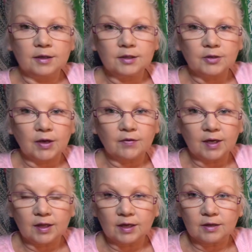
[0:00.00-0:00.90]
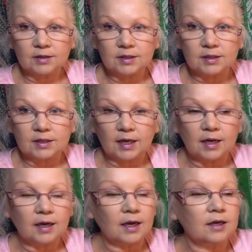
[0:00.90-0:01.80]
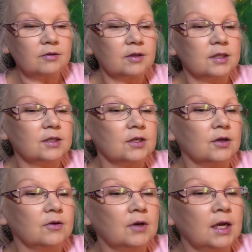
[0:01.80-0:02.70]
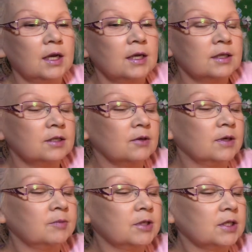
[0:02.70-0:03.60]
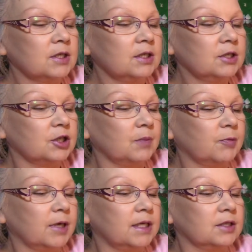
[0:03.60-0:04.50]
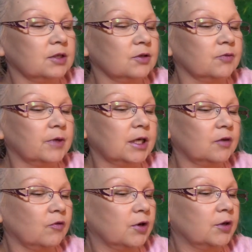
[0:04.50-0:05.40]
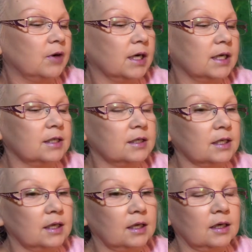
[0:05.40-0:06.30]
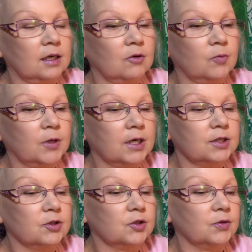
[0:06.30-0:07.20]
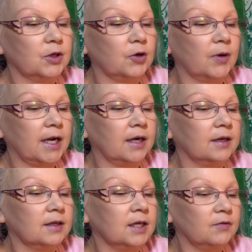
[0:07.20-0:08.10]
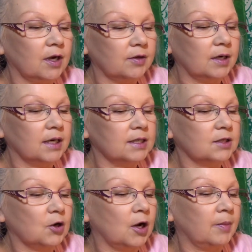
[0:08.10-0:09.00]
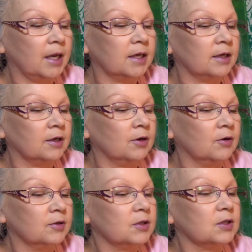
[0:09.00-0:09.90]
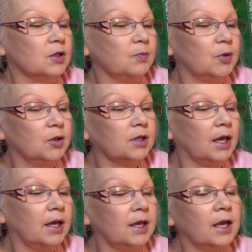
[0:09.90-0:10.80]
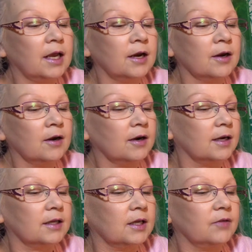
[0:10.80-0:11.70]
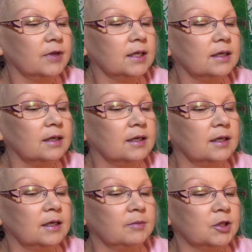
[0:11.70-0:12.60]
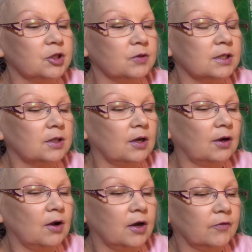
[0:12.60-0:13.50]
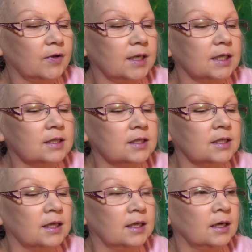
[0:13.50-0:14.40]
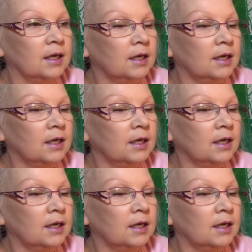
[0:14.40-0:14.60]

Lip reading: do I have anything else to say? I don't think so. So I'm just going to jump right into the reading for you guys. And I hope you guys are doing great. I love how you guys comment. You know, this is the bull gang here. I love it. It shows a lot of confidence and,